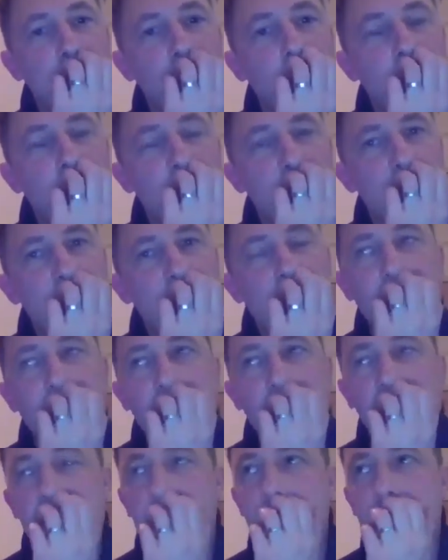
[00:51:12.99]
was a
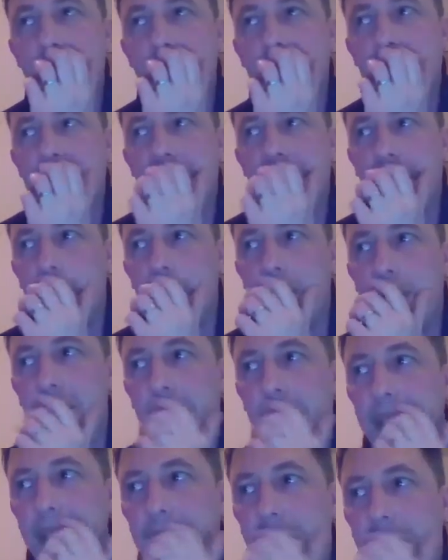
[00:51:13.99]
journalist for 10 or
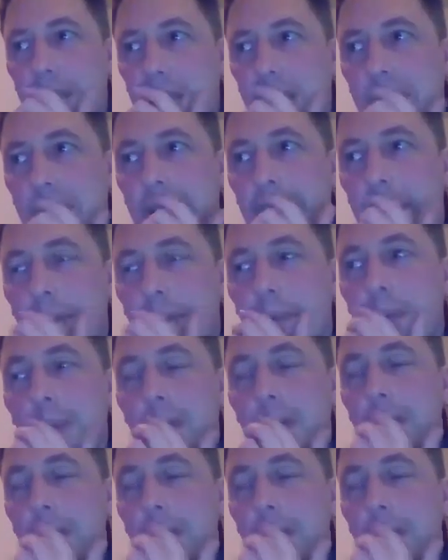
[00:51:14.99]
11 years, and then